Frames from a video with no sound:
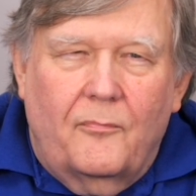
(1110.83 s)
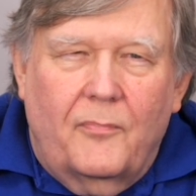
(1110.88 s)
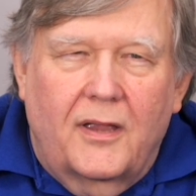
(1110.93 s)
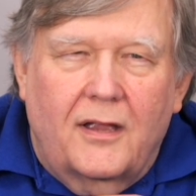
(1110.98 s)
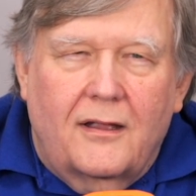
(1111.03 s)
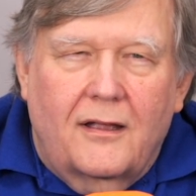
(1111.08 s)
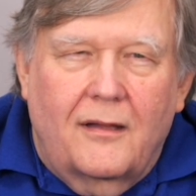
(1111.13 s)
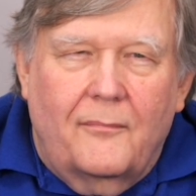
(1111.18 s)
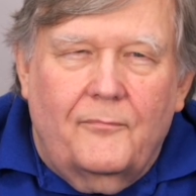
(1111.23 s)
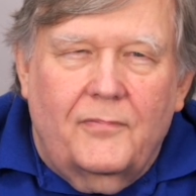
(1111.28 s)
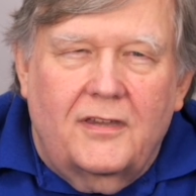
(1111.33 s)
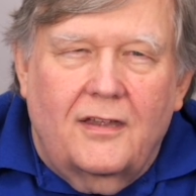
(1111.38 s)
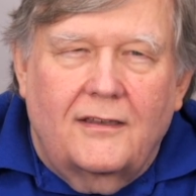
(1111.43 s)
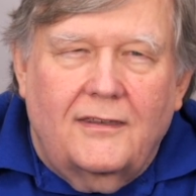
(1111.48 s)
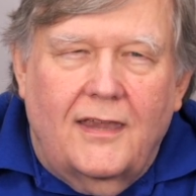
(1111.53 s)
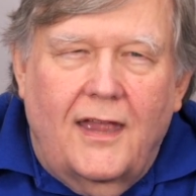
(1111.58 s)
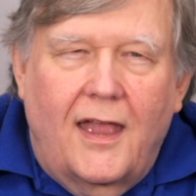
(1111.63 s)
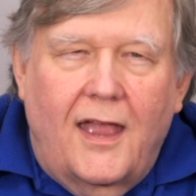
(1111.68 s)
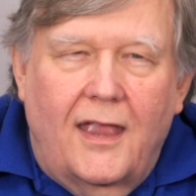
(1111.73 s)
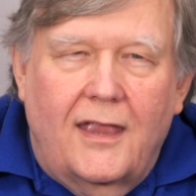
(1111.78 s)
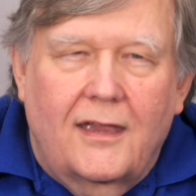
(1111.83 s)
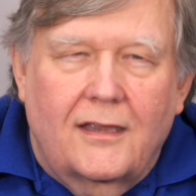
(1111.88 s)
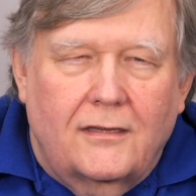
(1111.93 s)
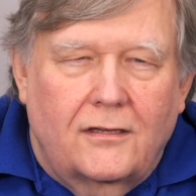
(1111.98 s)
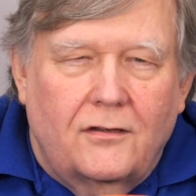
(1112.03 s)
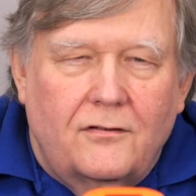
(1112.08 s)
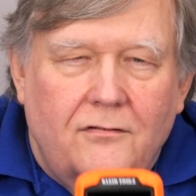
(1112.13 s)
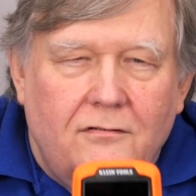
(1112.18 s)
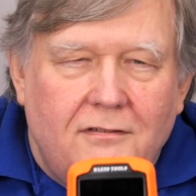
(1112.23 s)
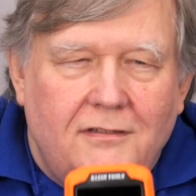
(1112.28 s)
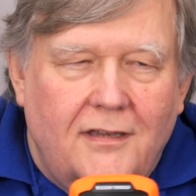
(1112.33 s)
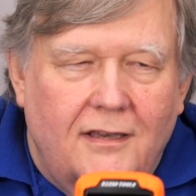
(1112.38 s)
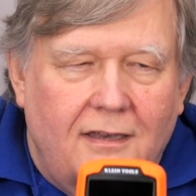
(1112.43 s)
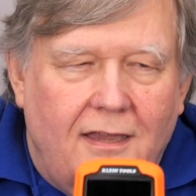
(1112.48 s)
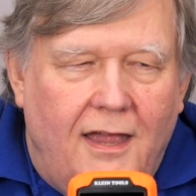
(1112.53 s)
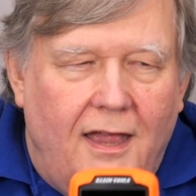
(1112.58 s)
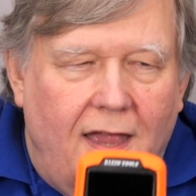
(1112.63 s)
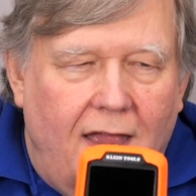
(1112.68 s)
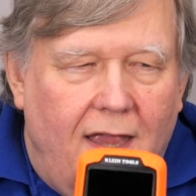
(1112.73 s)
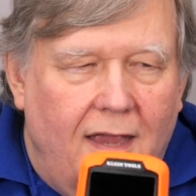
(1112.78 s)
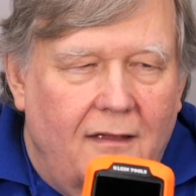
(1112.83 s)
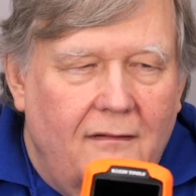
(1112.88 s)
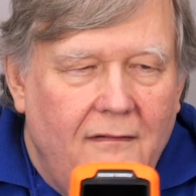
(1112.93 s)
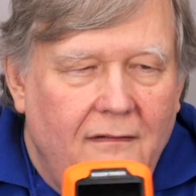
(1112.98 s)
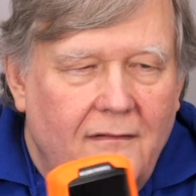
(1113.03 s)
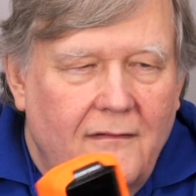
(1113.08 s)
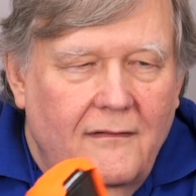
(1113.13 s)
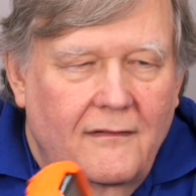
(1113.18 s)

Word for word: pick up today and use today,